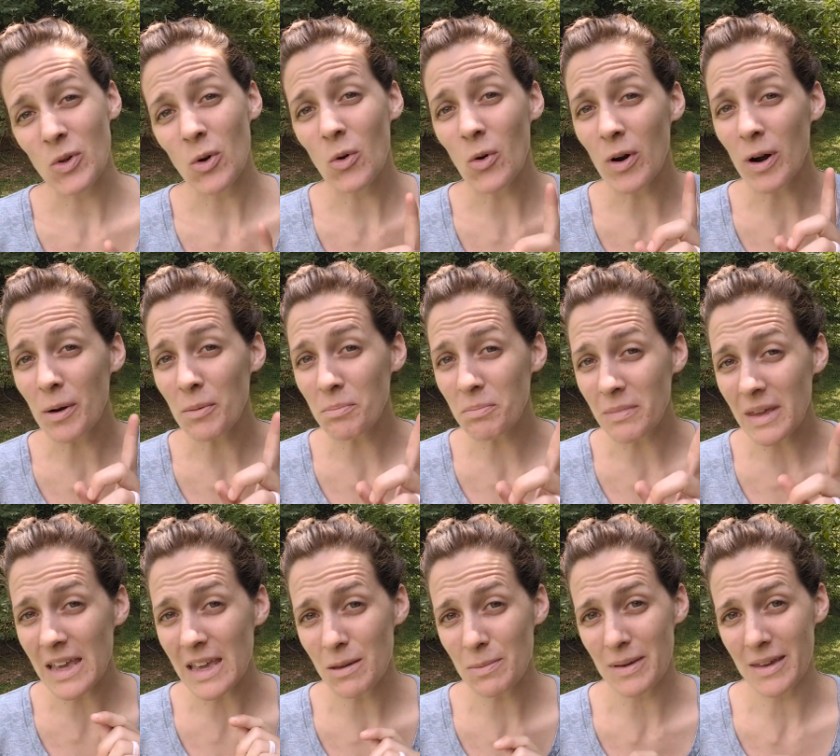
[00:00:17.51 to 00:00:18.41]
Or
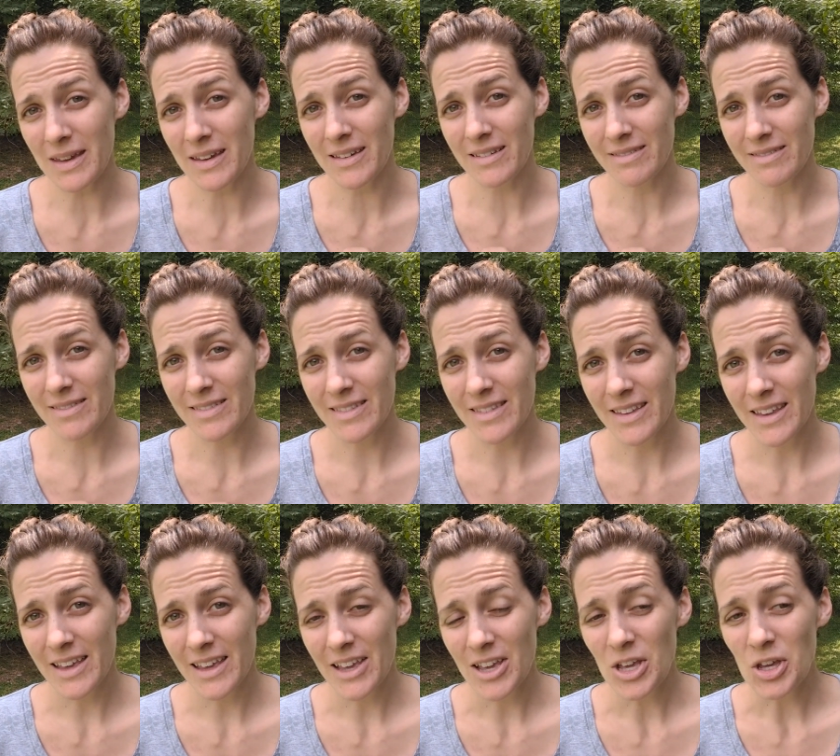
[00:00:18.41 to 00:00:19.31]
maybe
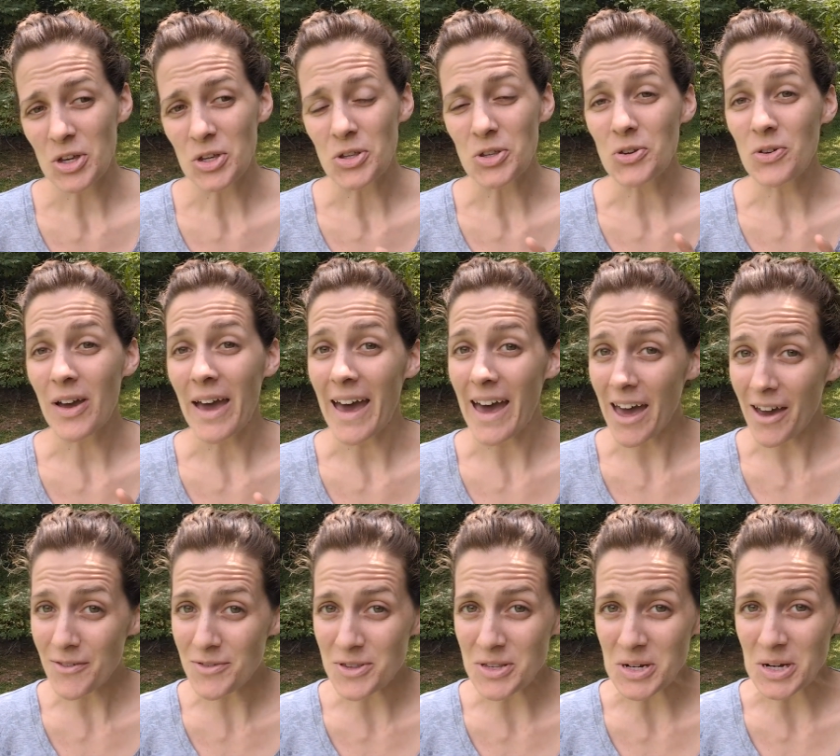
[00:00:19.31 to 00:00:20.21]
you
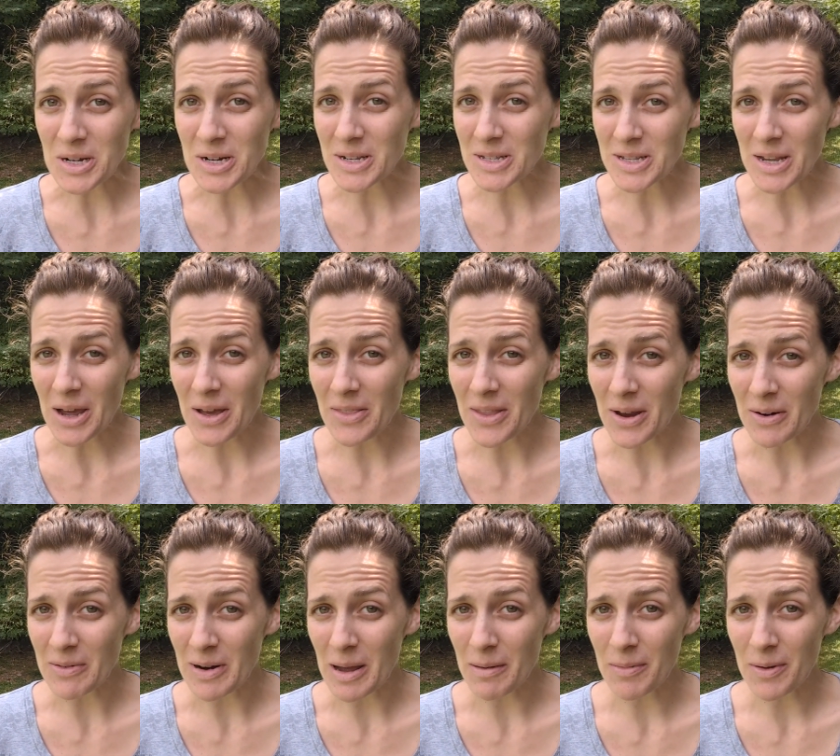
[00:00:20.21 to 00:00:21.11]
have started down
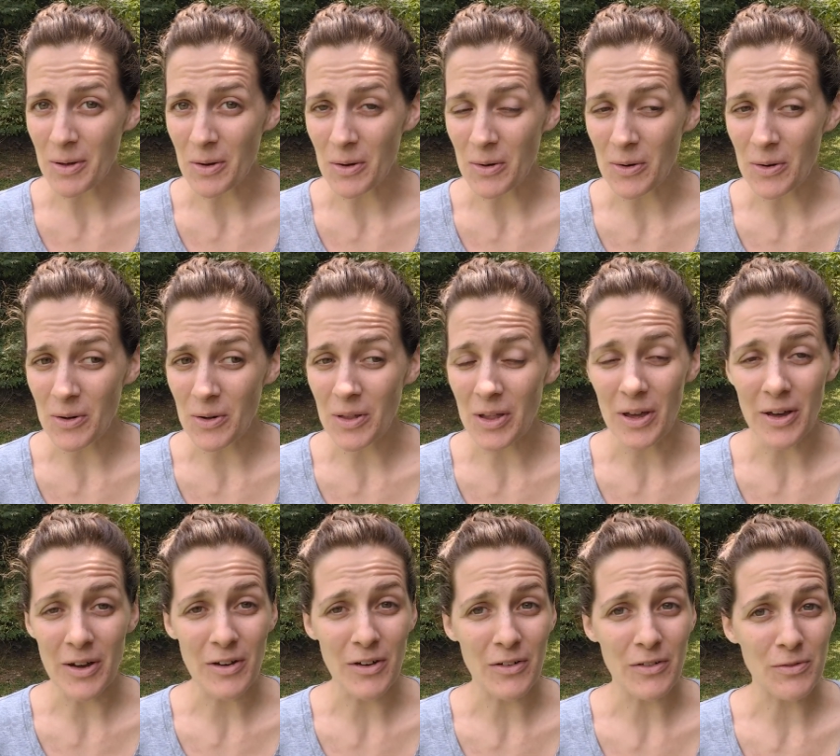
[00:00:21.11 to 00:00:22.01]
that rabbit hole
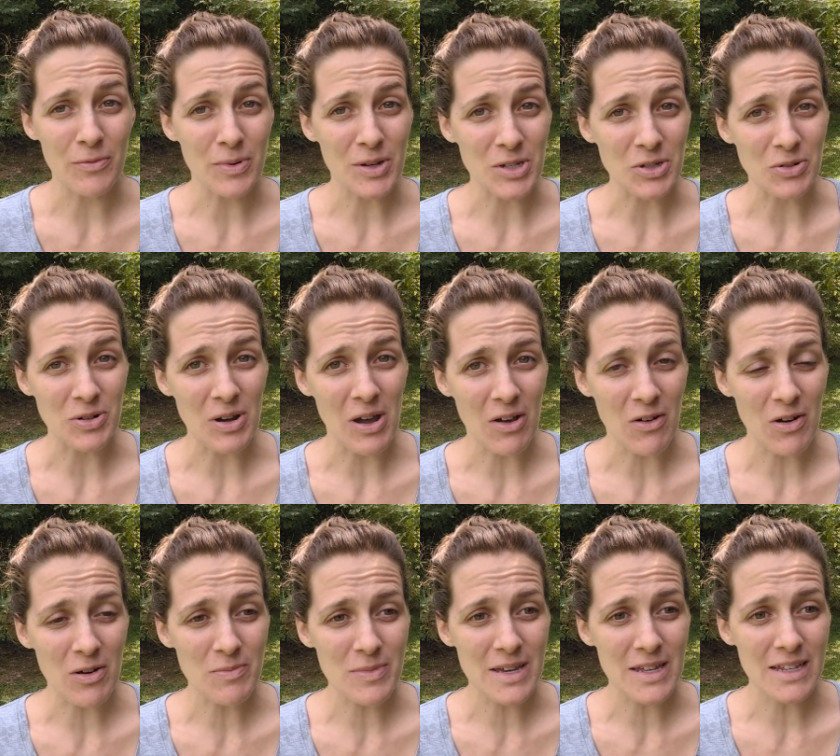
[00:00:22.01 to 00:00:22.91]
of butchering
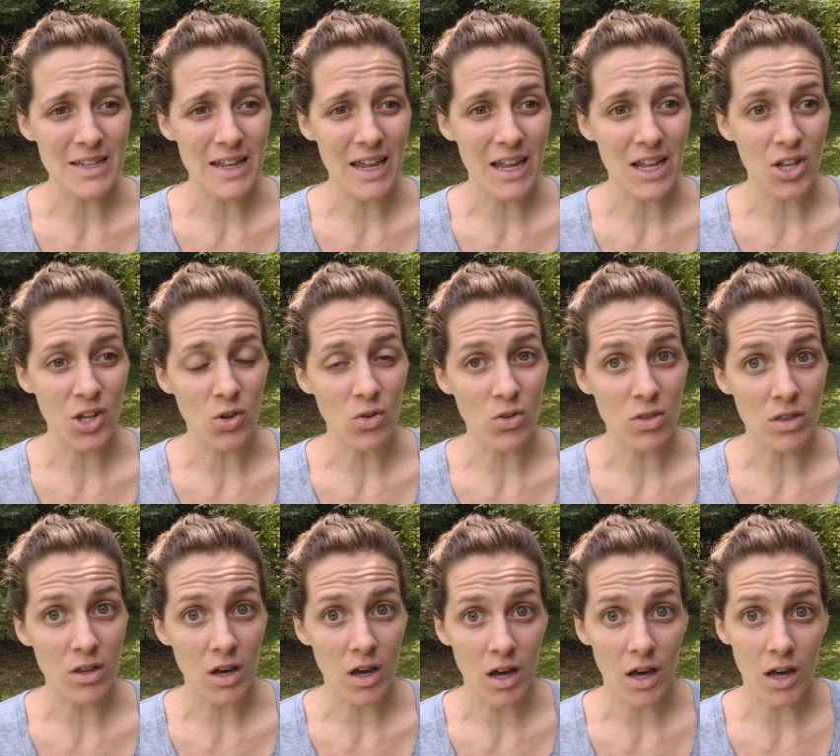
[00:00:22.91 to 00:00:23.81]
equipment and you
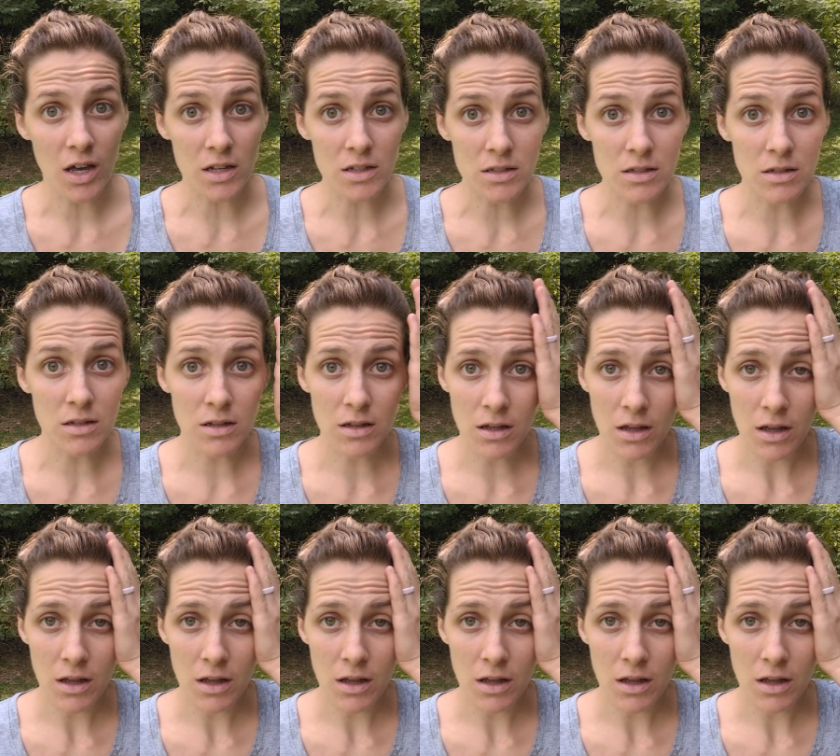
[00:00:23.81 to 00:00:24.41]
thought,